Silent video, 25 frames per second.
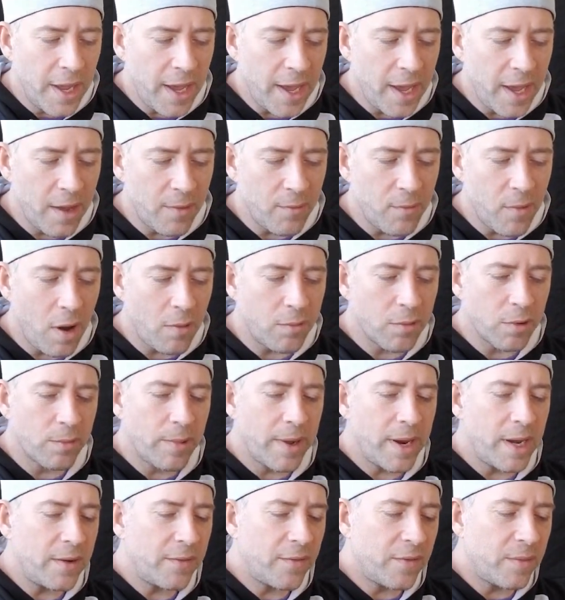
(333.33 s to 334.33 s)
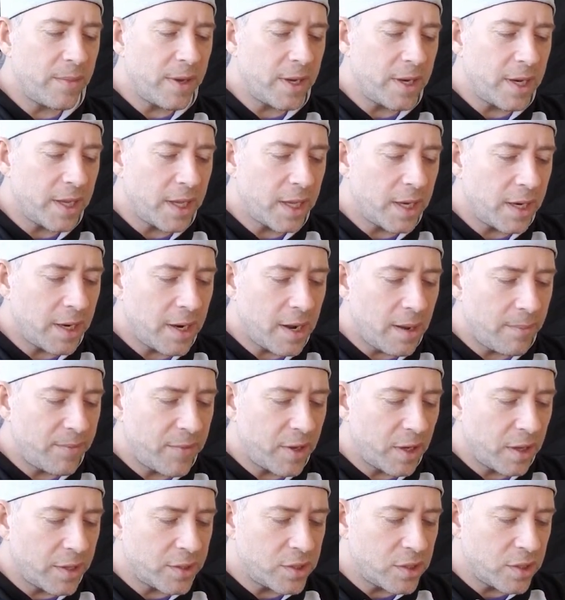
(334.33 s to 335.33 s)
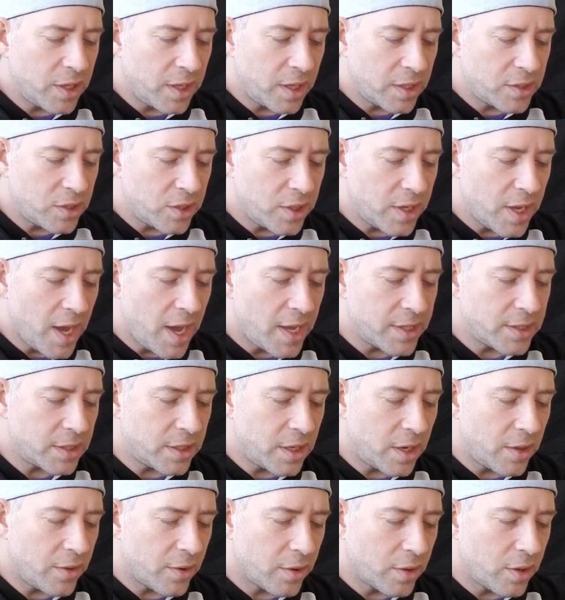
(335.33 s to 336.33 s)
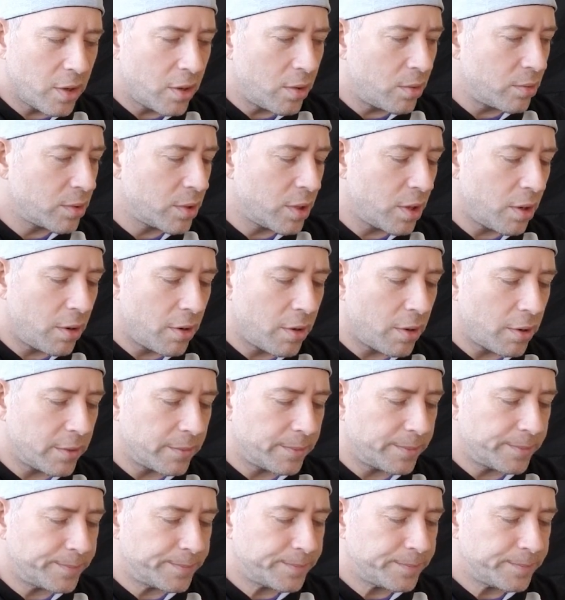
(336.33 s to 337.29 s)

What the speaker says: And while we're waiting for me to get it up there, let's get you guys another code card.